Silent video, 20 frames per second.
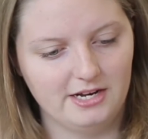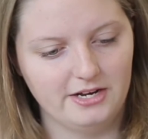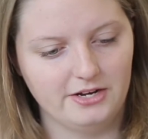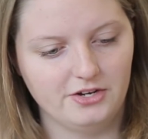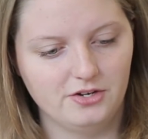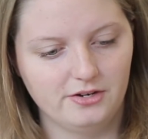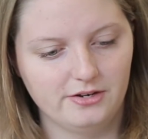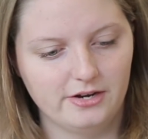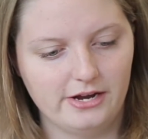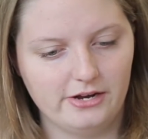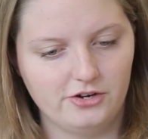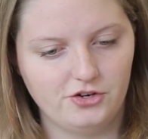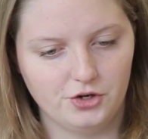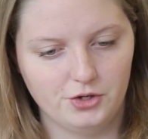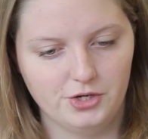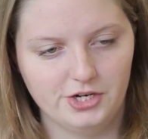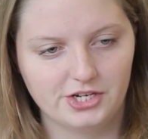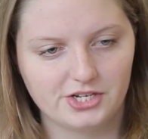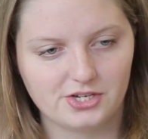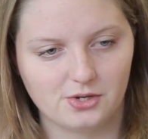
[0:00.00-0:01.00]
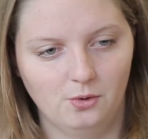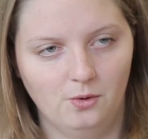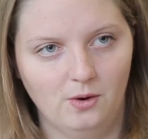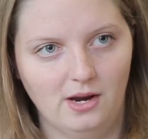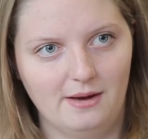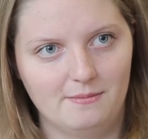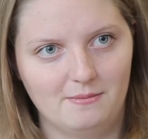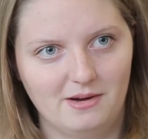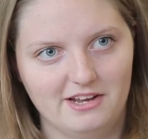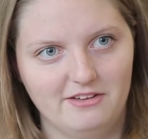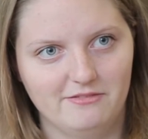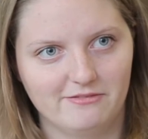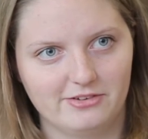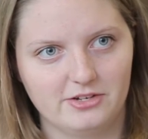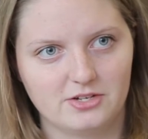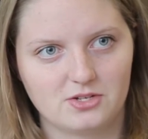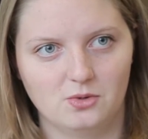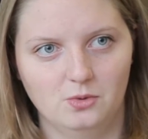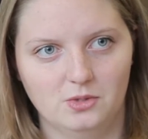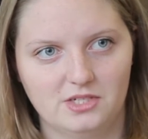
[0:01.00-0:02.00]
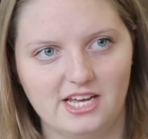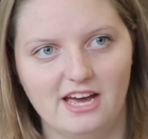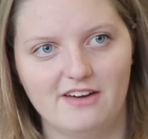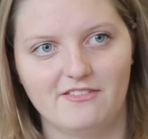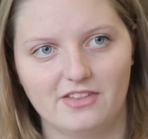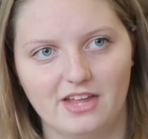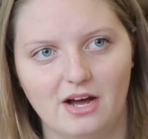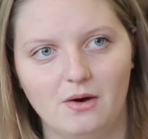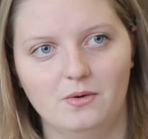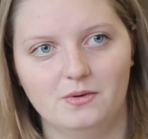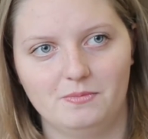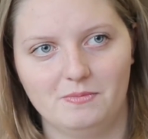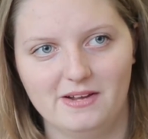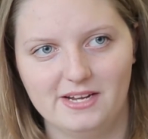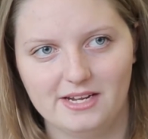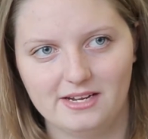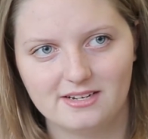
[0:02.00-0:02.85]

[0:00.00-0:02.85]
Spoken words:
I chose maths because it's a really wide subject.